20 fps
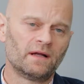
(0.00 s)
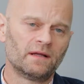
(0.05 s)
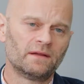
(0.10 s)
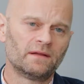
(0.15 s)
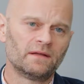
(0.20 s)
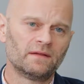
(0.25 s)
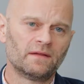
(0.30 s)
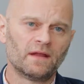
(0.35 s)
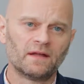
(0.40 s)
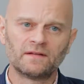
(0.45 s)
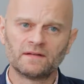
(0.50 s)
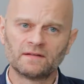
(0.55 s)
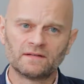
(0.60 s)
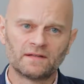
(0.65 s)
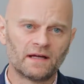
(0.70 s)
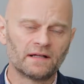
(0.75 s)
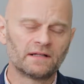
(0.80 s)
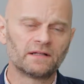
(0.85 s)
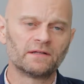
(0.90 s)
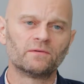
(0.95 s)
I think that's
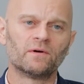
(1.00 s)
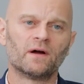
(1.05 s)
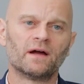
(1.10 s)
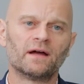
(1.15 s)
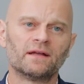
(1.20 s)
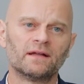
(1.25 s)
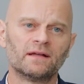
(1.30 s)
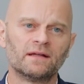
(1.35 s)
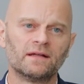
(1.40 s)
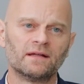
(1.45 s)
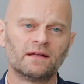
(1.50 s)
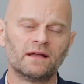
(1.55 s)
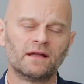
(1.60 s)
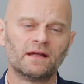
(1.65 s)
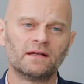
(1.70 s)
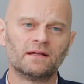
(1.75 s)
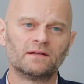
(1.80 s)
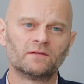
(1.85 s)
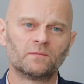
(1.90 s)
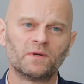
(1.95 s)
exactly right, and
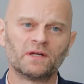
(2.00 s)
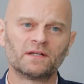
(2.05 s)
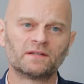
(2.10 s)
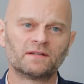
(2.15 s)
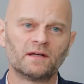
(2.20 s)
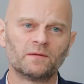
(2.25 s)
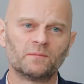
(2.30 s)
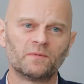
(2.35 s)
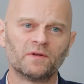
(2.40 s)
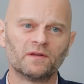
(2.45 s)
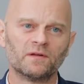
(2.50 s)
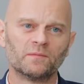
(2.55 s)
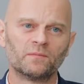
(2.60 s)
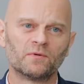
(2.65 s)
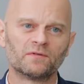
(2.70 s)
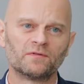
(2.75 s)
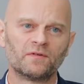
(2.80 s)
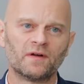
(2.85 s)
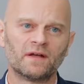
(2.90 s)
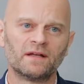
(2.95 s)
it's picked up in the
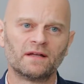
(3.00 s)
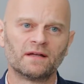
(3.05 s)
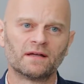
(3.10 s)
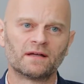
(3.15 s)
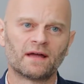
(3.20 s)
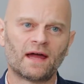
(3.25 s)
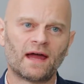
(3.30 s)
prophetic